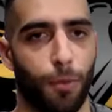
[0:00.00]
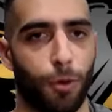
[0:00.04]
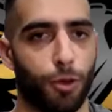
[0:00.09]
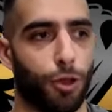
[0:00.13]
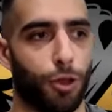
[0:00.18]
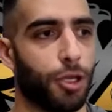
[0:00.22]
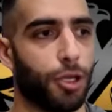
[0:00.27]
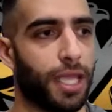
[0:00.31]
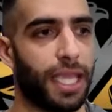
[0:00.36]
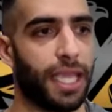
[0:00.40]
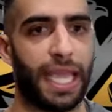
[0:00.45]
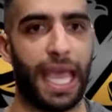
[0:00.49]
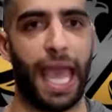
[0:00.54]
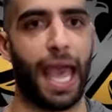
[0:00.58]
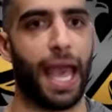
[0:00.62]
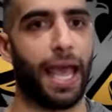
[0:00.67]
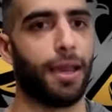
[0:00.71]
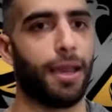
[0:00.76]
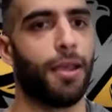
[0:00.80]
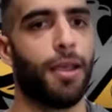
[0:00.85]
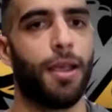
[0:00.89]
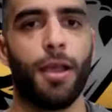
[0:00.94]
We're looking
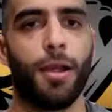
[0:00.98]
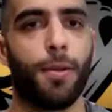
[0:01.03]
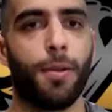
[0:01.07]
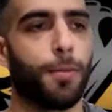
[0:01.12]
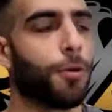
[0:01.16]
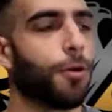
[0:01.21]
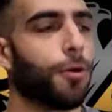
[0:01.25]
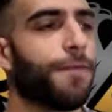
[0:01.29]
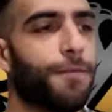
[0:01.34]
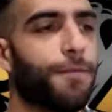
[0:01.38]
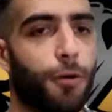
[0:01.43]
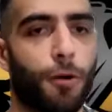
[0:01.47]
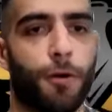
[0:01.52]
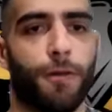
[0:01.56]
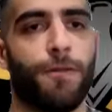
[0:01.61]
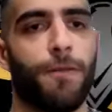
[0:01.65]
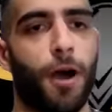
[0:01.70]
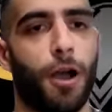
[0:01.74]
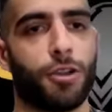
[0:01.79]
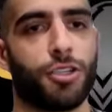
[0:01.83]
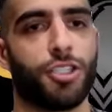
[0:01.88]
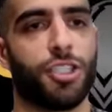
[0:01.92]
at peripheral
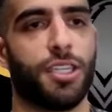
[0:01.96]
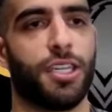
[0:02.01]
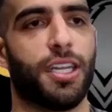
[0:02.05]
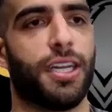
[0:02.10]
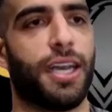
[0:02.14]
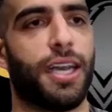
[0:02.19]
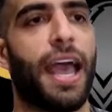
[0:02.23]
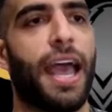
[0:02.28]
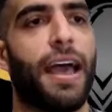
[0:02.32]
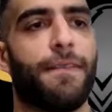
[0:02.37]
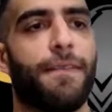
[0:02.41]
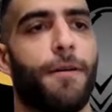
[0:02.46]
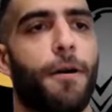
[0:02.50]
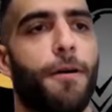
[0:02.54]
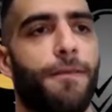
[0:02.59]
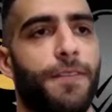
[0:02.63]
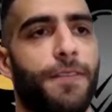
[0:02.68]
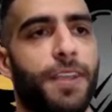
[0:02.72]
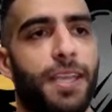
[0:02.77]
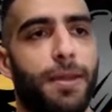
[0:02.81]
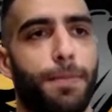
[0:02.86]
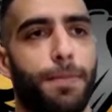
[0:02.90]
function and
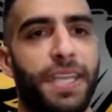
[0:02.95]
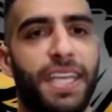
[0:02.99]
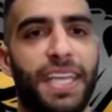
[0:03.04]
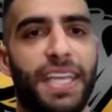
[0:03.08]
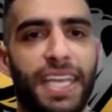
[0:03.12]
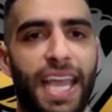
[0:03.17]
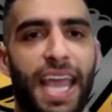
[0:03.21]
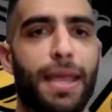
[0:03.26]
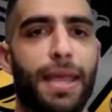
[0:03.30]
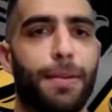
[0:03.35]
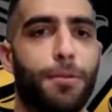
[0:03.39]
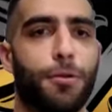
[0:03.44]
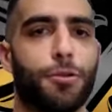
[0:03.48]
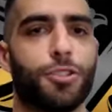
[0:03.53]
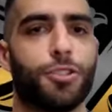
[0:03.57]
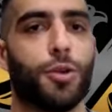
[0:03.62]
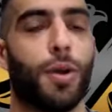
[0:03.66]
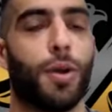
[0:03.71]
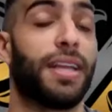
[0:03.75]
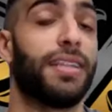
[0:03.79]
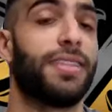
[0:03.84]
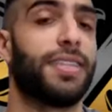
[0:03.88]
FOV, being able
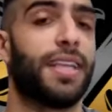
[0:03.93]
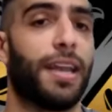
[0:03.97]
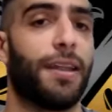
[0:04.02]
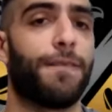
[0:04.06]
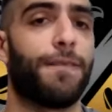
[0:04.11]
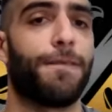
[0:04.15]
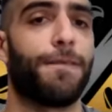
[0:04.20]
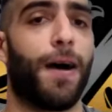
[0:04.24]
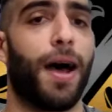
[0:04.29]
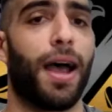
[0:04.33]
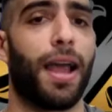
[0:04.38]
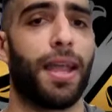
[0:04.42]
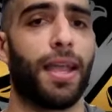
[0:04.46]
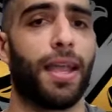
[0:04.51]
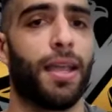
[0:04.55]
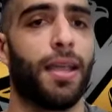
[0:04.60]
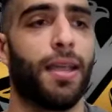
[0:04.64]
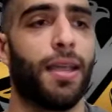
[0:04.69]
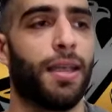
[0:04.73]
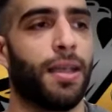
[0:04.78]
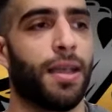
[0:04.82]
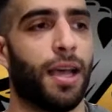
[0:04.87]
to identify
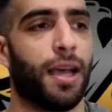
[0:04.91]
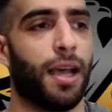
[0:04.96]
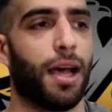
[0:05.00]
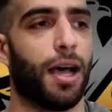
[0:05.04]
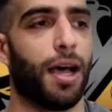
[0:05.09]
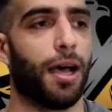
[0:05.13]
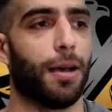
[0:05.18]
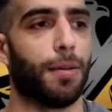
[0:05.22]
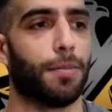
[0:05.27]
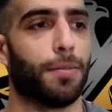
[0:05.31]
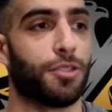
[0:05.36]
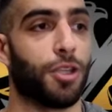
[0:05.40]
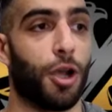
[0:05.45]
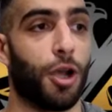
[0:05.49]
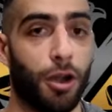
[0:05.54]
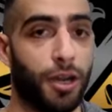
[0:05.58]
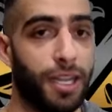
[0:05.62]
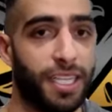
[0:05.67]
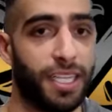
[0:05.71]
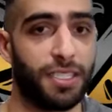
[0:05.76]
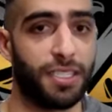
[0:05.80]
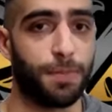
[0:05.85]
um,
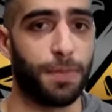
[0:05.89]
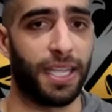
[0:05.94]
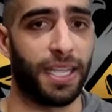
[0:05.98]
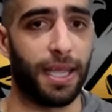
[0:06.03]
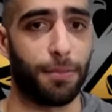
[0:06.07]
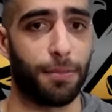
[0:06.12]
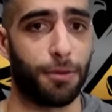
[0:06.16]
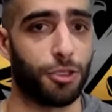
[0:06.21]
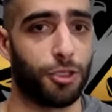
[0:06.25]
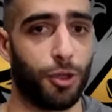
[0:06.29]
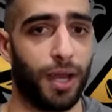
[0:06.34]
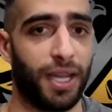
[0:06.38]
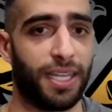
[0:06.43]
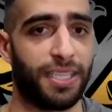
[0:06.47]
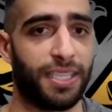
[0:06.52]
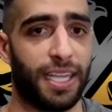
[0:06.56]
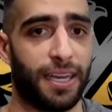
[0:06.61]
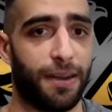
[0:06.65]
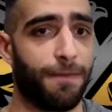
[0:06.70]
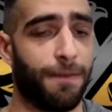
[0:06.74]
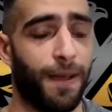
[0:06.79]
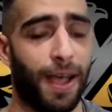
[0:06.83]
targets, being able to
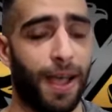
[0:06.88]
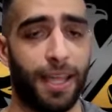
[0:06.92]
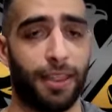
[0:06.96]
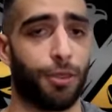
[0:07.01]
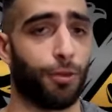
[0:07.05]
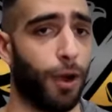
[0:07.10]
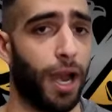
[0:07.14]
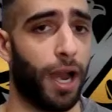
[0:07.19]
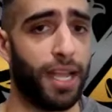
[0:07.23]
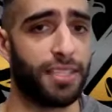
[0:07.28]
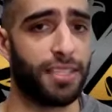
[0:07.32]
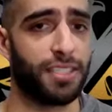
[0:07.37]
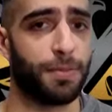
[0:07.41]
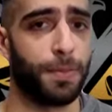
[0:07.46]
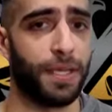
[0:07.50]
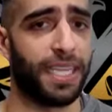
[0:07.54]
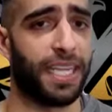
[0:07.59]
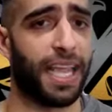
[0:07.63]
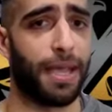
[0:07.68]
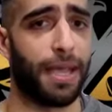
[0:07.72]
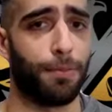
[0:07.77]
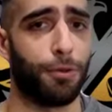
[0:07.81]
identify threats,
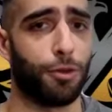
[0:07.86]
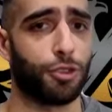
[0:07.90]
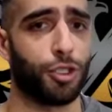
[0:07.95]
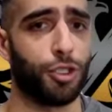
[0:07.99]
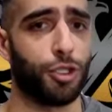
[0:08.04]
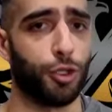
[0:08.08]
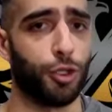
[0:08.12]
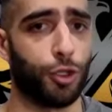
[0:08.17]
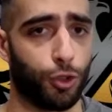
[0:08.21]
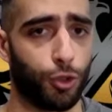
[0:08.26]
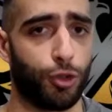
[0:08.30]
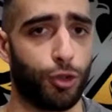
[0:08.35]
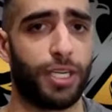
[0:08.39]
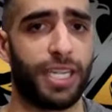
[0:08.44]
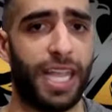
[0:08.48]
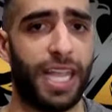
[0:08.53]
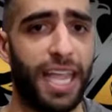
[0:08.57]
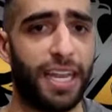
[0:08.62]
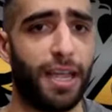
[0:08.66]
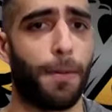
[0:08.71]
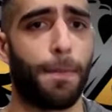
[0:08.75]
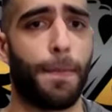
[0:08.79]
being able to
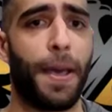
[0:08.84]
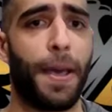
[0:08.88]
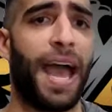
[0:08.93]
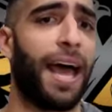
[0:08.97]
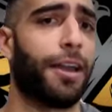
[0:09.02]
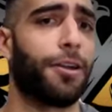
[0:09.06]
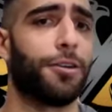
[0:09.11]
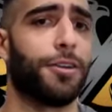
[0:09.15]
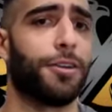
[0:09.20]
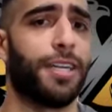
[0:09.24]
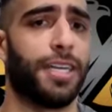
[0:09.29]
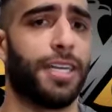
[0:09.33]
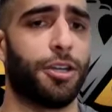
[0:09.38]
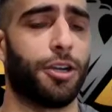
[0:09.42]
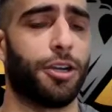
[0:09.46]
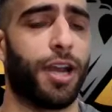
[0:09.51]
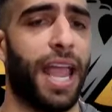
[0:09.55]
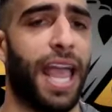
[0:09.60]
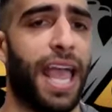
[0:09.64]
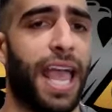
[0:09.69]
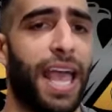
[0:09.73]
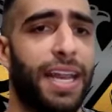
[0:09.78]
create a pattern in
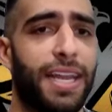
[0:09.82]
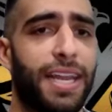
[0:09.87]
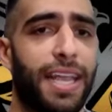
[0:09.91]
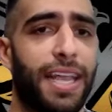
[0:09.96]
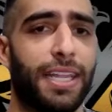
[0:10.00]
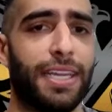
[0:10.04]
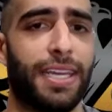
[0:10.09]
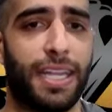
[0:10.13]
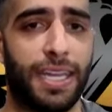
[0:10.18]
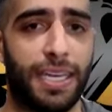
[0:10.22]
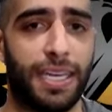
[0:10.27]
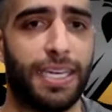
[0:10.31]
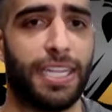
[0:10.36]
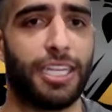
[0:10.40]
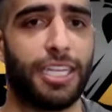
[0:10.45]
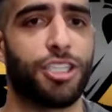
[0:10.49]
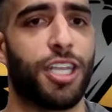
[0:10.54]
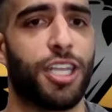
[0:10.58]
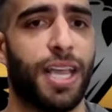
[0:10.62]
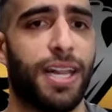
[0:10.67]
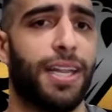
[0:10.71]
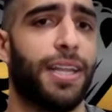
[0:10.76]
your head and
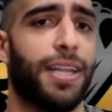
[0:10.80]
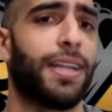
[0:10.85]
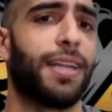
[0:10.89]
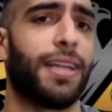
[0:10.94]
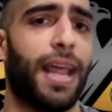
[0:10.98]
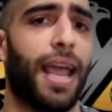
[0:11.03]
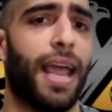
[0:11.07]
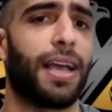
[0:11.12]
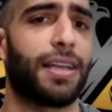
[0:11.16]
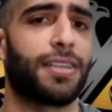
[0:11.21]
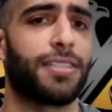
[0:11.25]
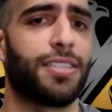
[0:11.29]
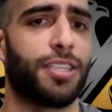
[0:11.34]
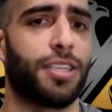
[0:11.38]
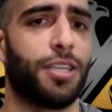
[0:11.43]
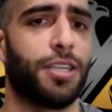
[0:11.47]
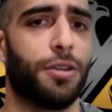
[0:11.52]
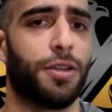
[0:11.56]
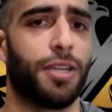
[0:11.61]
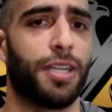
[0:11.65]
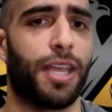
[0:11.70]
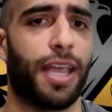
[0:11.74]
initiating and
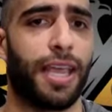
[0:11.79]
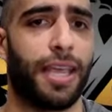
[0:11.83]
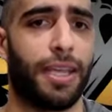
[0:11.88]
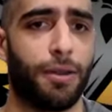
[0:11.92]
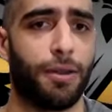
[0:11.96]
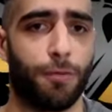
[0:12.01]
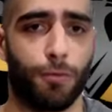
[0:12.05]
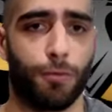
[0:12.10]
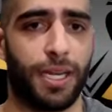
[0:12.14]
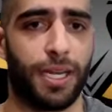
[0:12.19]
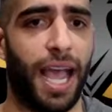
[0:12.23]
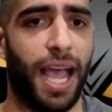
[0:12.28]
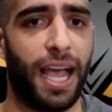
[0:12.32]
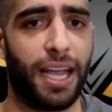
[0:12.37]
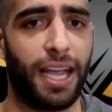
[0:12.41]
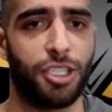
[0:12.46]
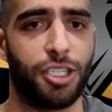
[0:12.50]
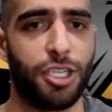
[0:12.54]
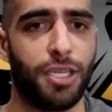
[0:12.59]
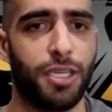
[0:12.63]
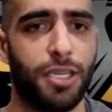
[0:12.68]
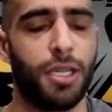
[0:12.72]
executing a
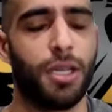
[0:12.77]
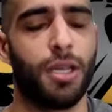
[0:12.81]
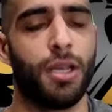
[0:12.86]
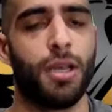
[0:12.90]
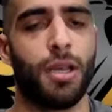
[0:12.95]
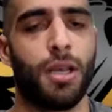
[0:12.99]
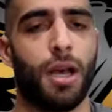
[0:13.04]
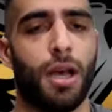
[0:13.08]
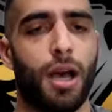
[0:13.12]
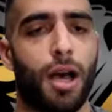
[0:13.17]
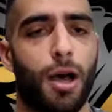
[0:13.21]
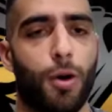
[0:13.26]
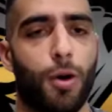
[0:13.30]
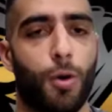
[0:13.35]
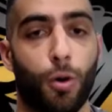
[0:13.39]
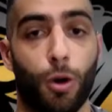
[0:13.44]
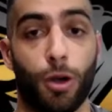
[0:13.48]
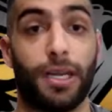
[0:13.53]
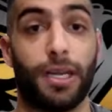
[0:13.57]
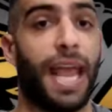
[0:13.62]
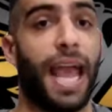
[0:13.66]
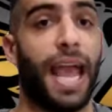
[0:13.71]
reaction uh,
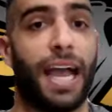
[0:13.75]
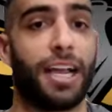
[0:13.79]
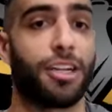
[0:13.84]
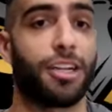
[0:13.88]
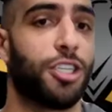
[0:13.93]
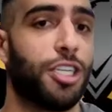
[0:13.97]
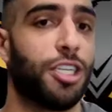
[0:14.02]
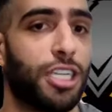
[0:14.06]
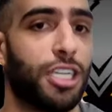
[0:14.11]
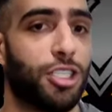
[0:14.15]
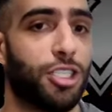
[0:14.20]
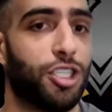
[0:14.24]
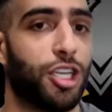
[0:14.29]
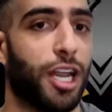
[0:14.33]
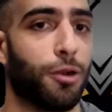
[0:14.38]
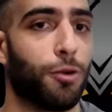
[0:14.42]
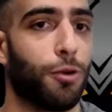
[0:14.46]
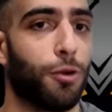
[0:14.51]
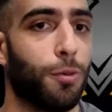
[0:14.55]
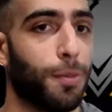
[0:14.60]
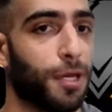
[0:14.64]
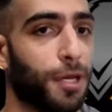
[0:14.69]
or an action in
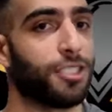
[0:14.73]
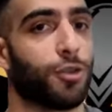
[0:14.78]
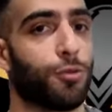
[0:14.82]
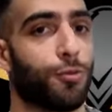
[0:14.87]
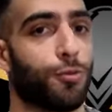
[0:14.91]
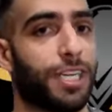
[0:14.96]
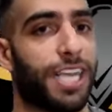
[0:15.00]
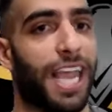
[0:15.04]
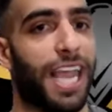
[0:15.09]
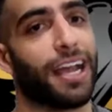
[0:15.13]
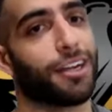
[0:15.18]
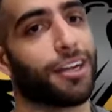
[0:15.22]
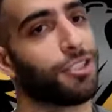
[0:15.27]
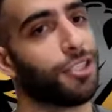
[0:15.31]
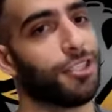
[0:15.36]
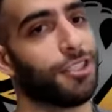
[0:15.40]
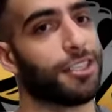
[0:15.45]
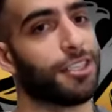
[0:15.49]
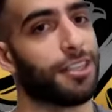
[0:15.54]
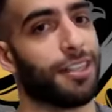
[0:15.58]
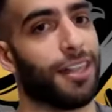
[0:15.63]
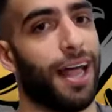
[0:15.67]
general, but it's a
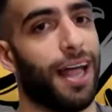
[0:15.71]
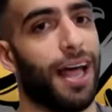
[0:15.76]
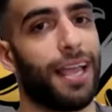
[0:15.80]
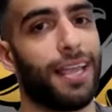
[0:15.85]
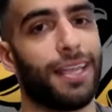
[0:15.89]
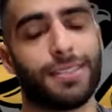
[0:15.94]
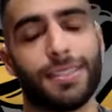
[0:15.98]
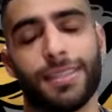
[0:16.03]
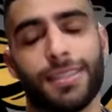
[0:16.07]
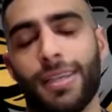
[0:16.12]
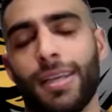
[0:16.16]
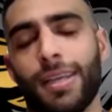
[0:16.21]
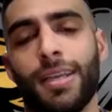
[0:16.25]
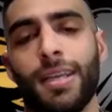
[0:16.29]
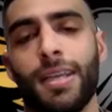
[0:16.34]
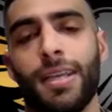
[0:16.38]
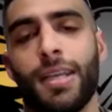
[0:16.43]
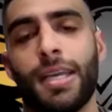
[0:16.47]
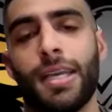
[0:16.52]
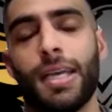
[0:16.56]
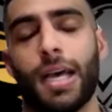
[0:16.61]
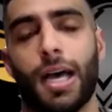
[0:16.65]
reaction to the light,
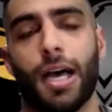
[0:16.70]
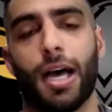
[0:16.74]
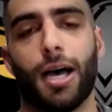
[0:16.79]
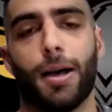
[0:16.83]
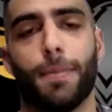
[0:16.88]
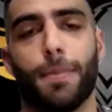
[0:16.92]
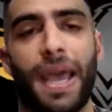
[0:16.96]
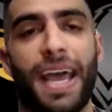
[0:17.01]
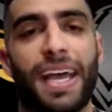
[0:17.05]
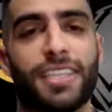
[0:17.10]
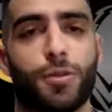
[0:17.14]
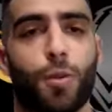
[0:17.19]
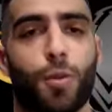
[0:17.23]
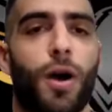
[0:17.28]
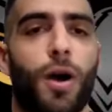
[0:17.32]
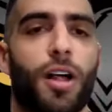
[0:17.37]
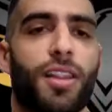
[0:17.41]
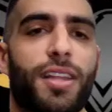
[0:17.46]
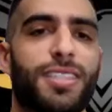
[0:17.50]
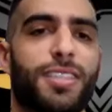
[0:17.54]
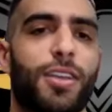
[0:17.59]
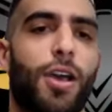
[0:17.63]
um, as
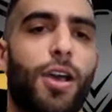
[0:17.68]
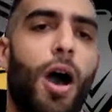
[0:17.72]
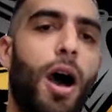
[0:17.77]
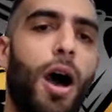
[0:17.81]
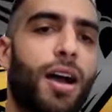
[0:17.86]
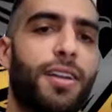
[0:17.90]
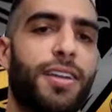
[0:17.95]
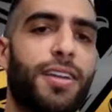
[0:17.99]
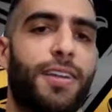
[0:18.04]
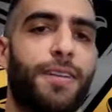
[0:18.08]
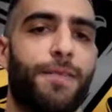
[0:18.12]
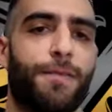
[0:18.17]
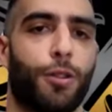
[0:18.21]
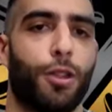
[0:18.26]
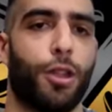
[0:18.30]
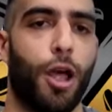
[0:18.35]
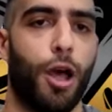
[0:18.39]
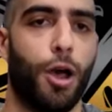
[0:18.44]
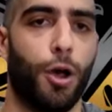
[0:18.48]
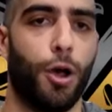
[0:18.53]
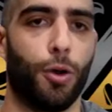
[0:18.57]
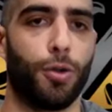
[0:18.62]
well as cognitive
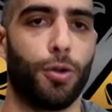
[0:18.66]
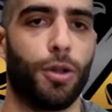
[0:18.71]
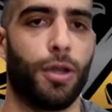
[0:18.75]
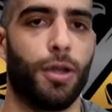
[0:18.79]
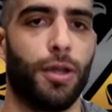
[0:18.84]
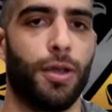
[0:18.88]
load.